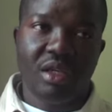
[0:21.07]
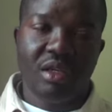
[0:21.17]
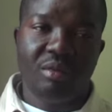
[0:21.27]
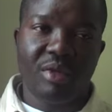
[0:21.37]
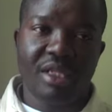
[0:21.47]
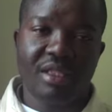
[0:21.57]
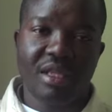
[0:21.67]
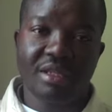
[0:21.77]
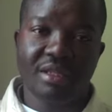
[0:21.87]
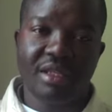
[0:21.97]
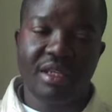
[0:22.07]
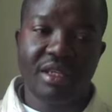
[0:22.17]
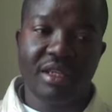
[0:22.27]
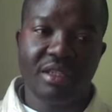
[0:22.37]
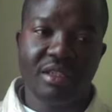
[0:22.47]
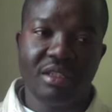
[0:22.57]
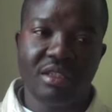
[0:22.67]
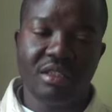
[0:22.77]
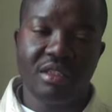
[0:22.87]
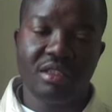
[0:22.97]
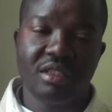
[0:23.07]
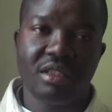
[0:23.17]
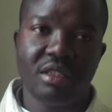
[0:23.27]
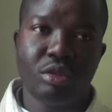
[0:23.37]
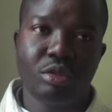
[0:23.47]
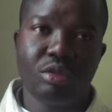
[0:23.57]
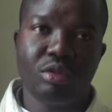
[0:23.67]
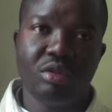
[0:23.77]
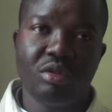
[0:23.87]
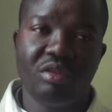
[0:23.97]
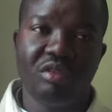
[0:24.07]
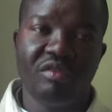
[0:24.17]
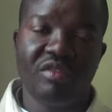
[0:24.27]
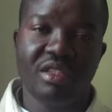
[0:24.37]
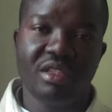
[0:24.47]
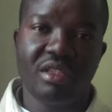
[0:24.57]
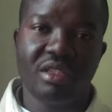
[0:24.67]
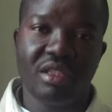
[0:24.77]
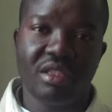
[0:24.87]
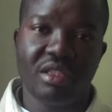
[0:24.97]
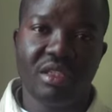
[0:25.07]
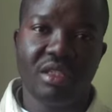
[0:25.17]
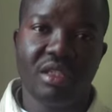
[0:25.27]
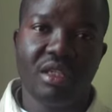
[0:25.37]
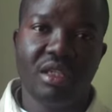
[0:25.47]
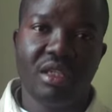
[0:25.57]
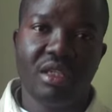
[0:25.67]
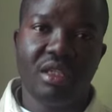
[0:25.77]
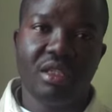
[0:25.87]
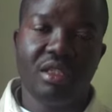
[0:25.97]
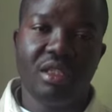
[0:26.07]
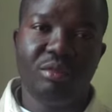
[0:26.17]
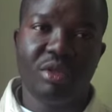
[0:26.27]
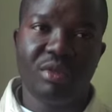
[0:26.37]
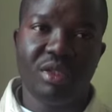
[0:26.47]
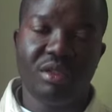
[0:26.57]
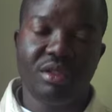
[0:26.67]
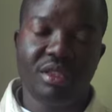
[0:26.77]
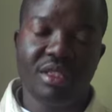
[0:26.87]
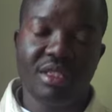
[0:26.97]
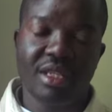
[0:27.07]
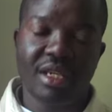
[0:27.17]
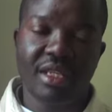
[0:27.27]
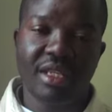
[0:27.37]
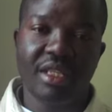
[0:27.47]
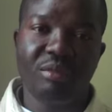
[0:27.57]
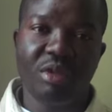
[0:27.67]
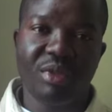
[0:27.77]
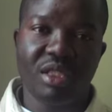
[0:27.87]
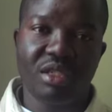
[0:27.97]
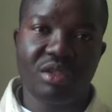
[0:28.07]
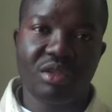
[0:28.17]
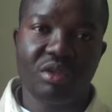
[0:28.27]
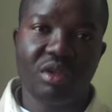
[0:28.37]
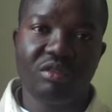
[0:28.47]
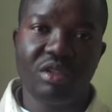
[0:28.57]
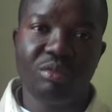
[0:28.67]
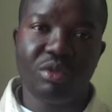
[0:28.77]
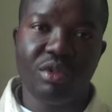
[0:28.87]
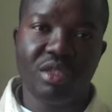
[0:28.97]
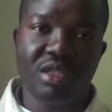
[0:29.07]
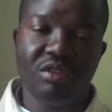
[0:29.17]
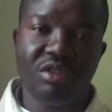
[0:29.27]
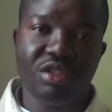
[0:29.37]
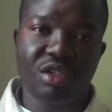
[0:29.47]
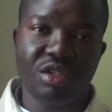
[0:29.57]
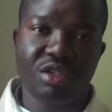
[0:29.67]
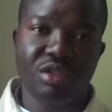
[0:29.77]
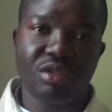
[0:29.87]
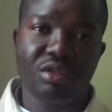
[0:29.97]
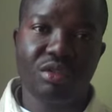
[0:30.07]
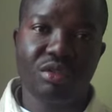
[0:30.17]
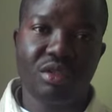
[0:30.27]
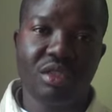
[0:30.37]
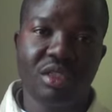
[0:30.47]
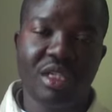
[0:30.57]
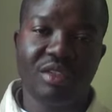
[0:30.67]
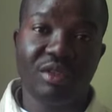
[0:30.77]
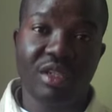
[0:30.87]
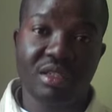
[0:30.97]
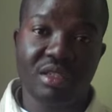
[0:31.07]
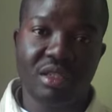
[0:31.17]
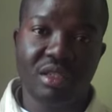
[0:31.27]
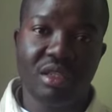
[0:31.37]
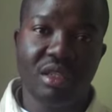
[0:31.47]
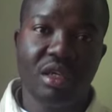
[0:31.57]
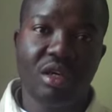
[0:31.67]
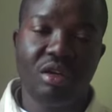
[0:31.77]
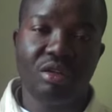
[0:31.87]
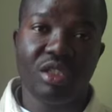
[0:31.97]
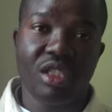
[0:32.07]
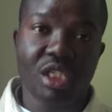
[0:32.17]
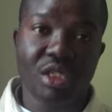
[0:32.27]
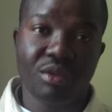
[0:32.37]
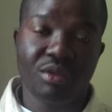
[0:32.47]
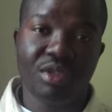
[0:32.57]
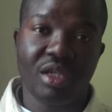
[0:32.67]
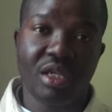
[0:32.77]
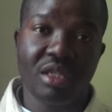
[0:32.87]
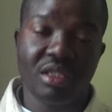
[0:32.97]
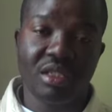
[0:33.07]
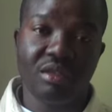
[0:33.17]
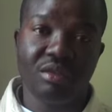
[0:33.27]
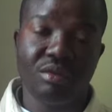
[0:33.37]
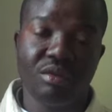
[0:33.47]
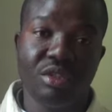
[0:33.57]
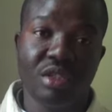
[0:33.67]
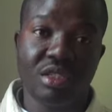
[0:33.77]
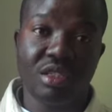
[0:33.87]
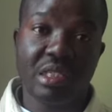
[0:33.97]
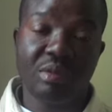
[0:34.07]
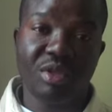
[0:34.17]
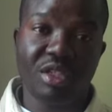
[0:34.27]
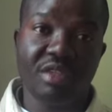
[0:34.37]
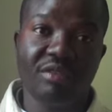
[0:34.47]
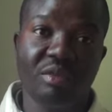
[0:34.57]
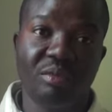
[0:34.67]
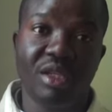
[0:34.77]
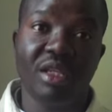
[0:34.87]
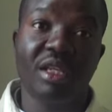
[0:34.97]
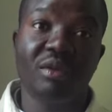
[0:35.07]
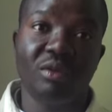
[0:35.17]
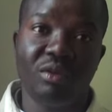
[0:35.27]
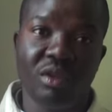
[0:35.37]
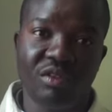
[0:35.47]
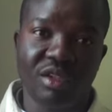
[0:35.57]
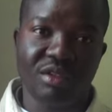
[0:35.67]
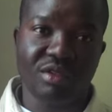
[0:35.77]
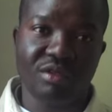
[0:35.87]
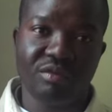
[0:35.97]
My task there is to facilitate the design and implementation of the policy of the Church toward advocacy on issues related to justice, peace, development, and good governance.